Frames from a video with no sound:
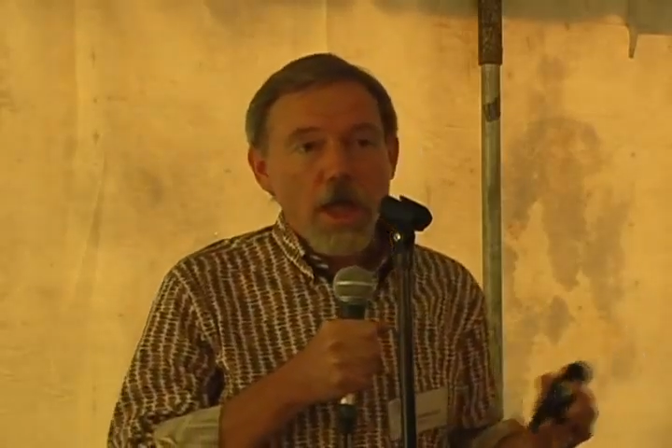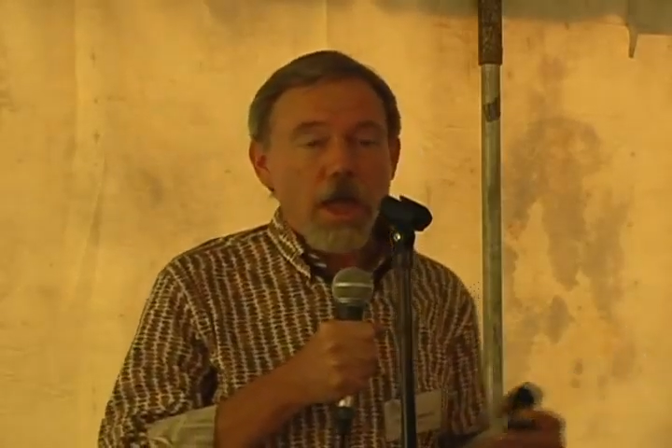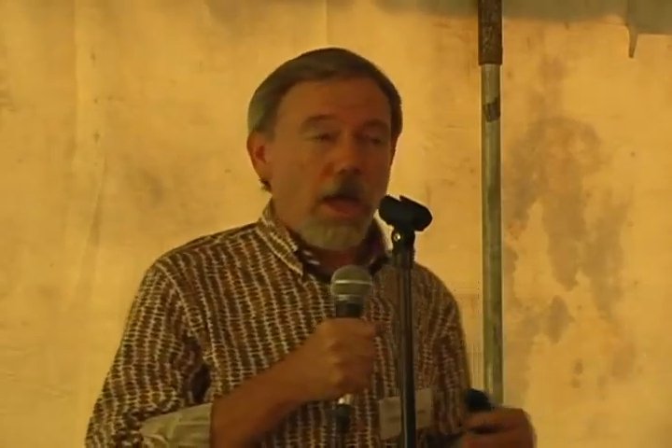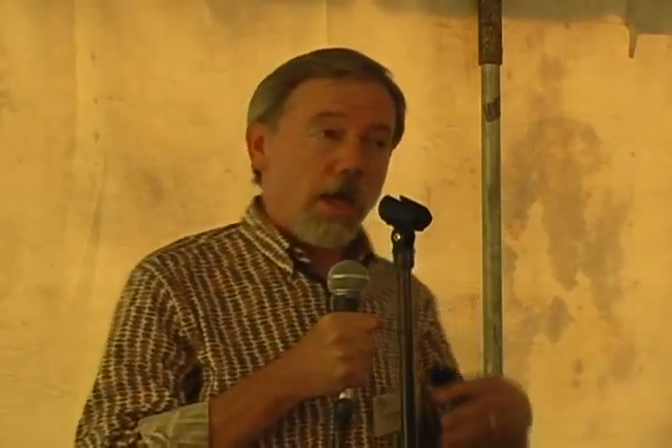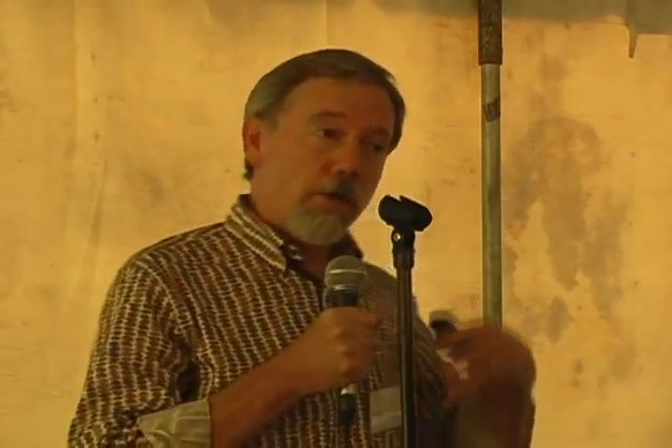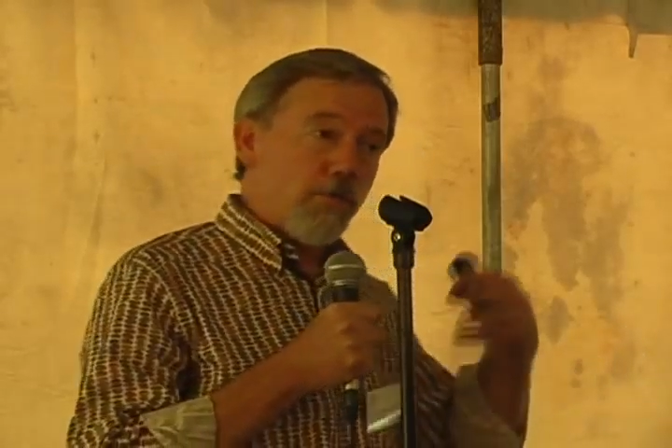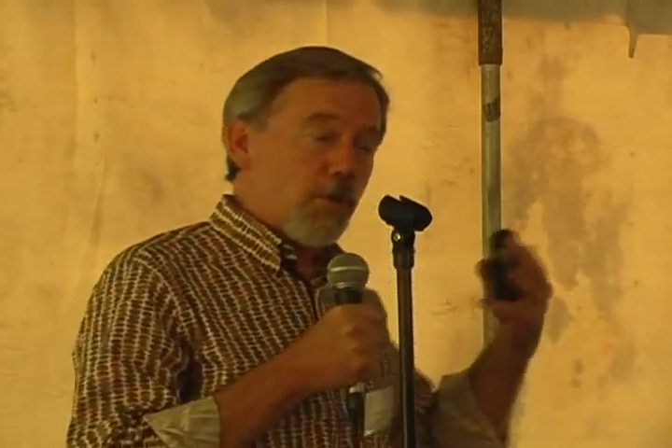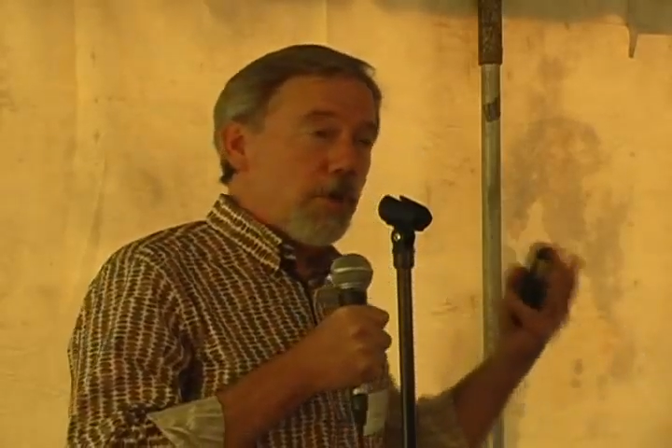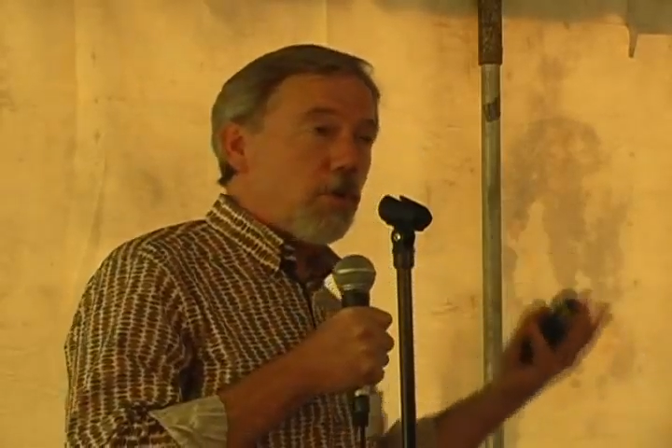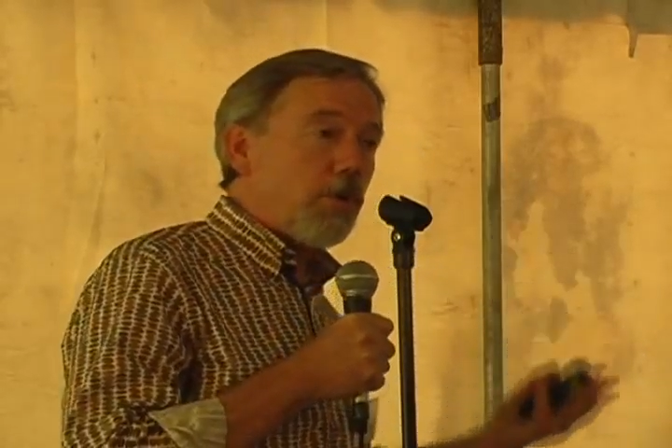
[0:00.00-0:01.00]
and
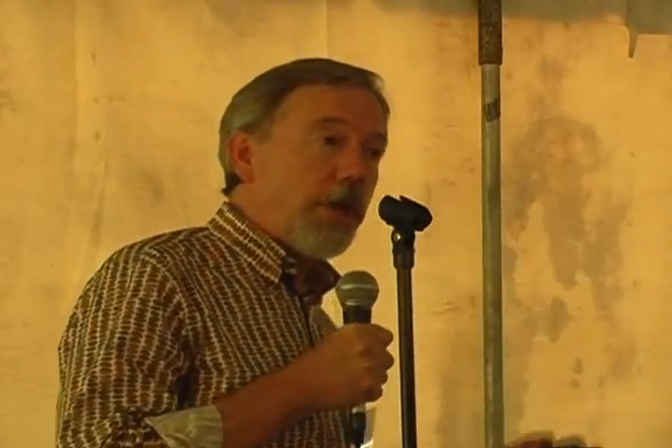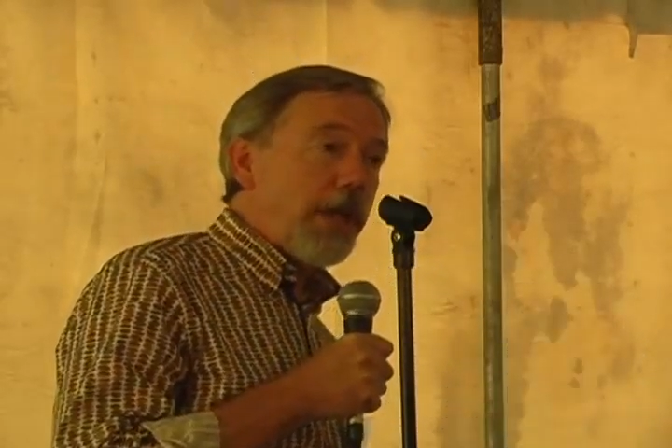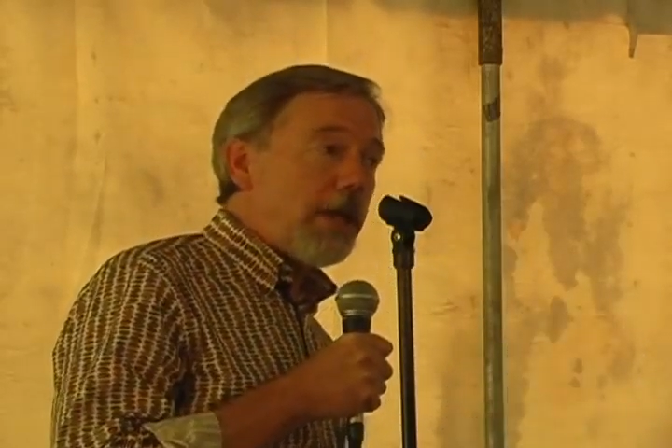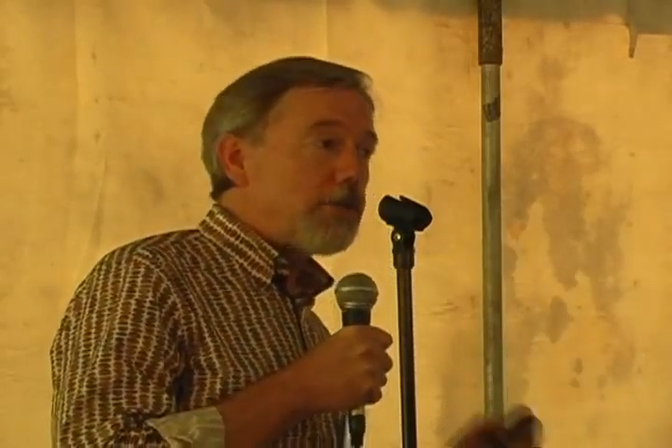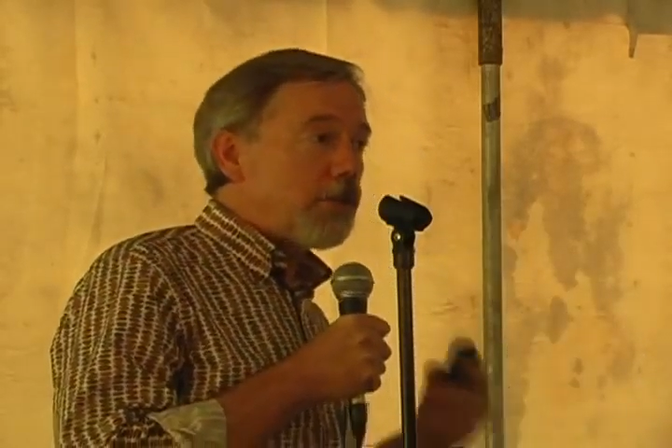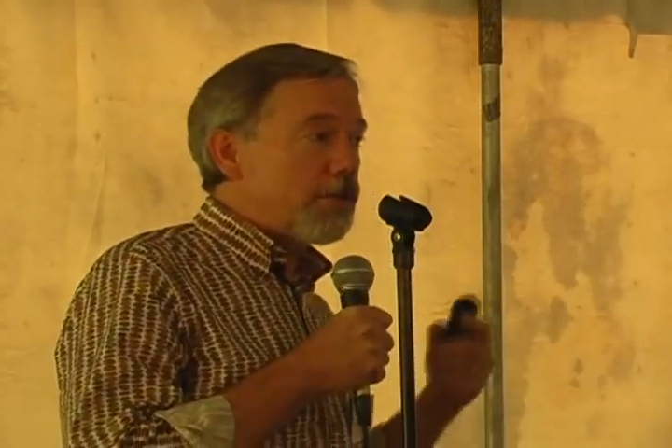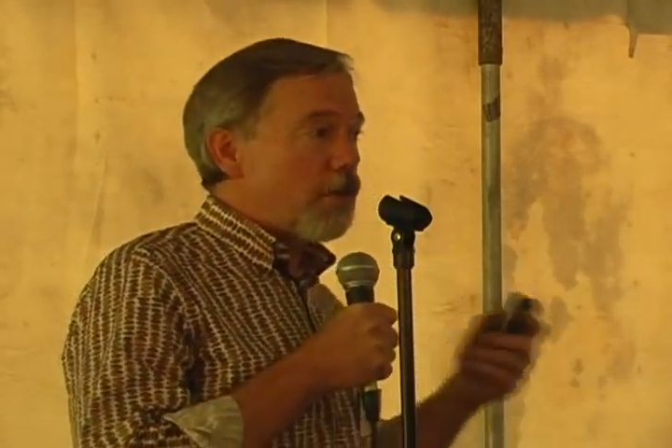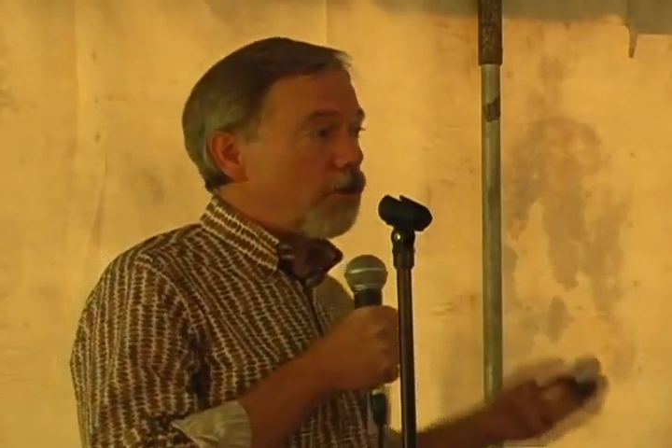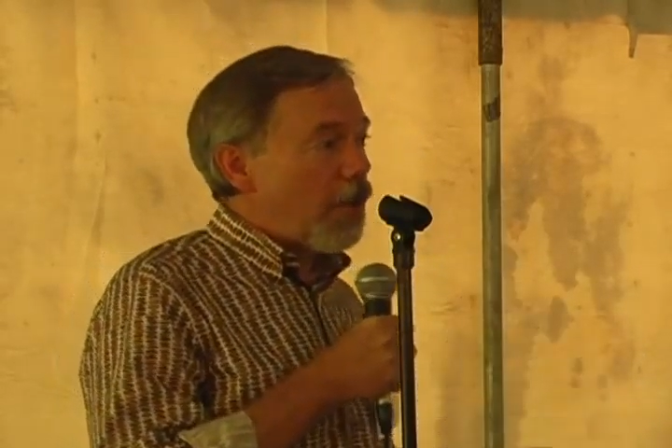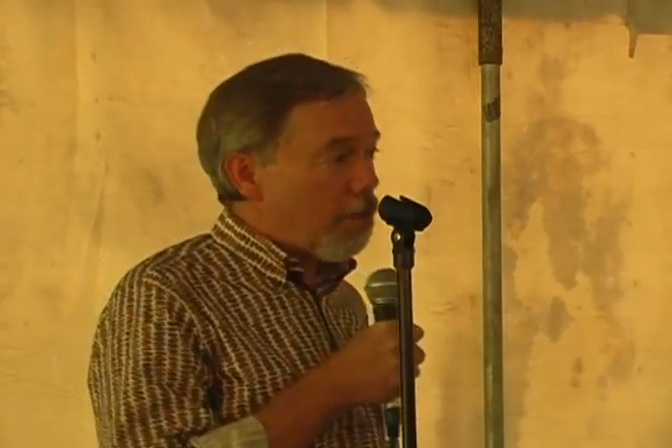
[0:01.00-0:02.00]
for the old age, and it's
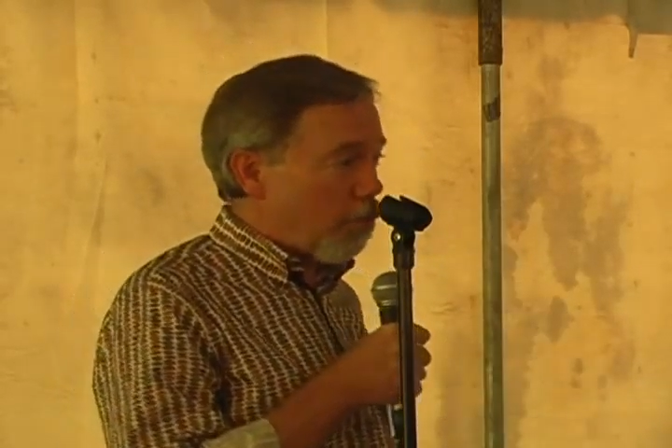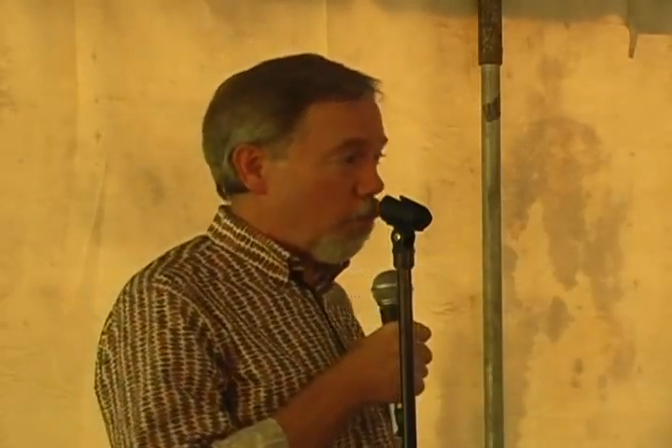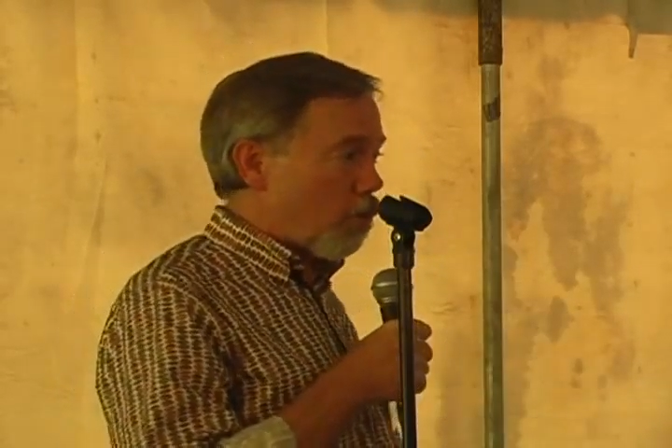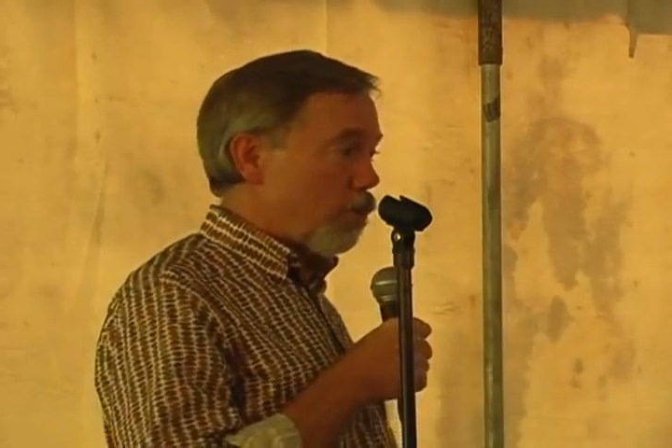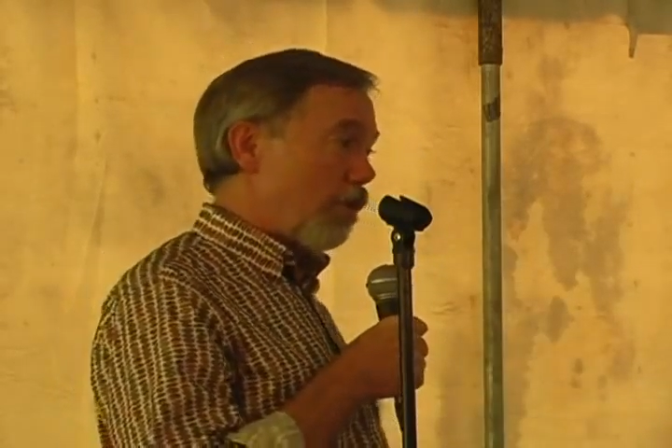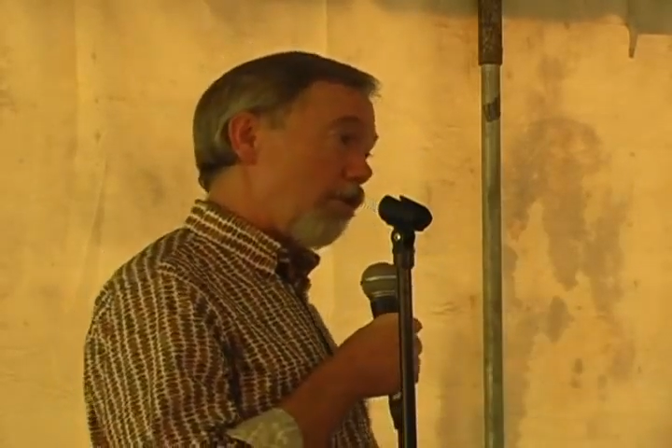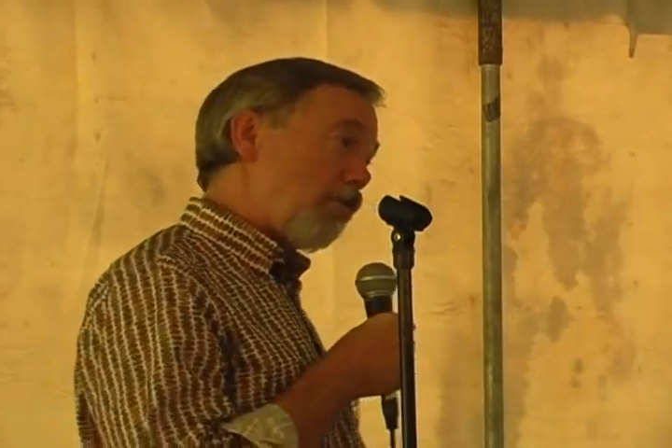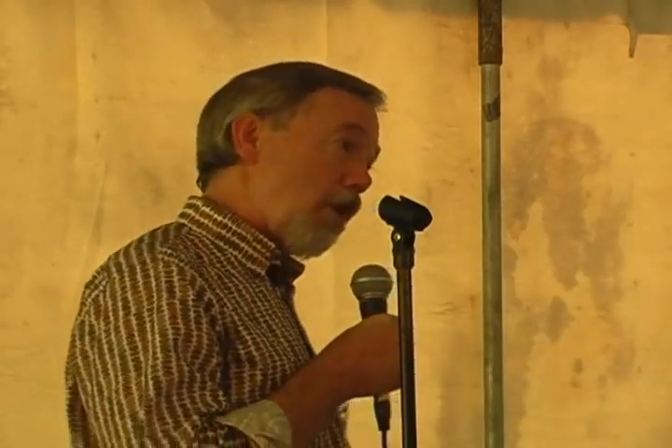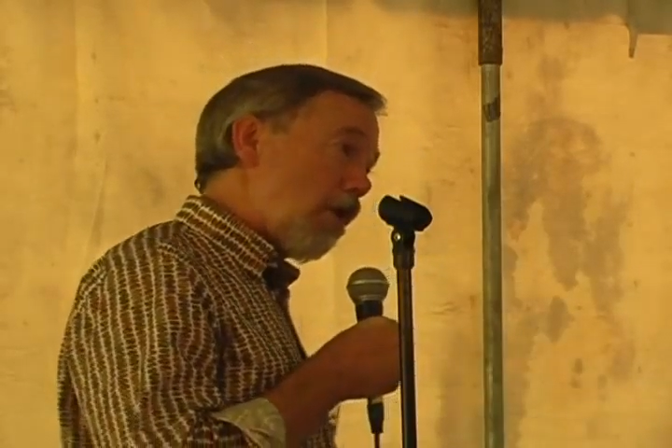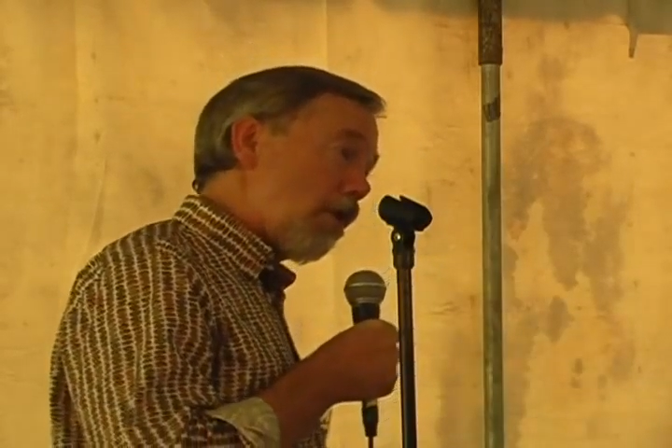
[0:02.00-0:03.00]
our labor force on the
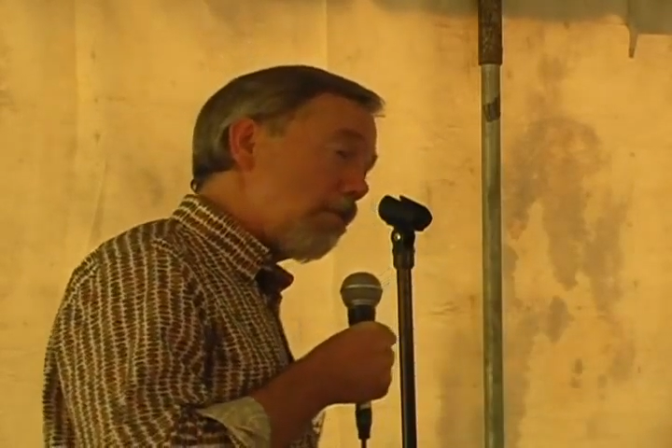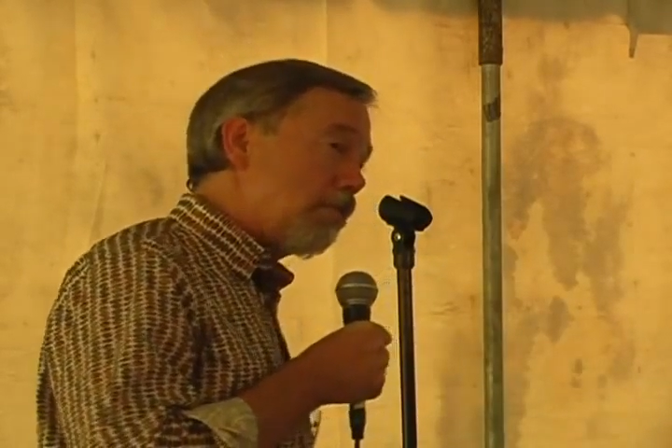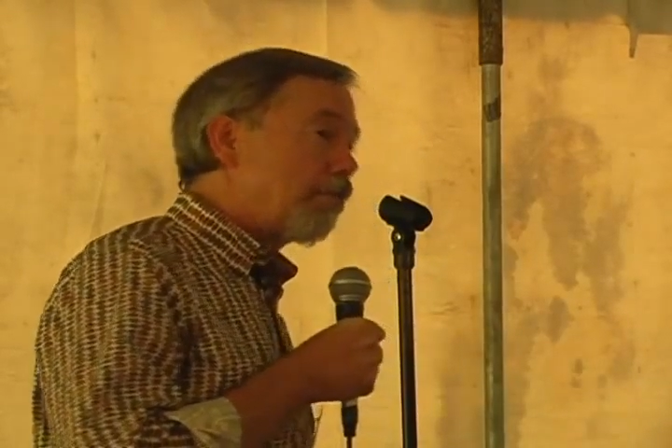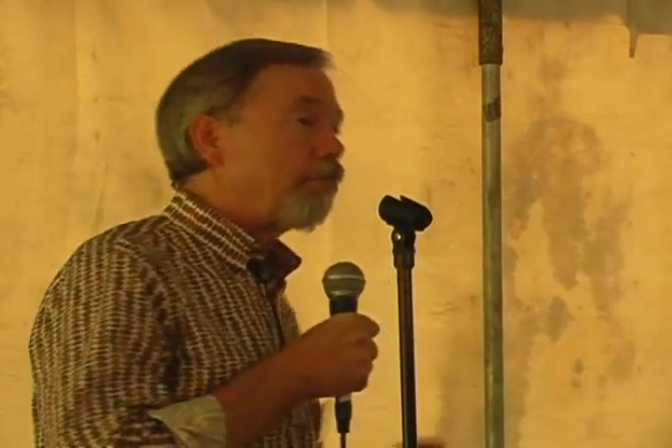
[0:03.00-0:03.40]
farm.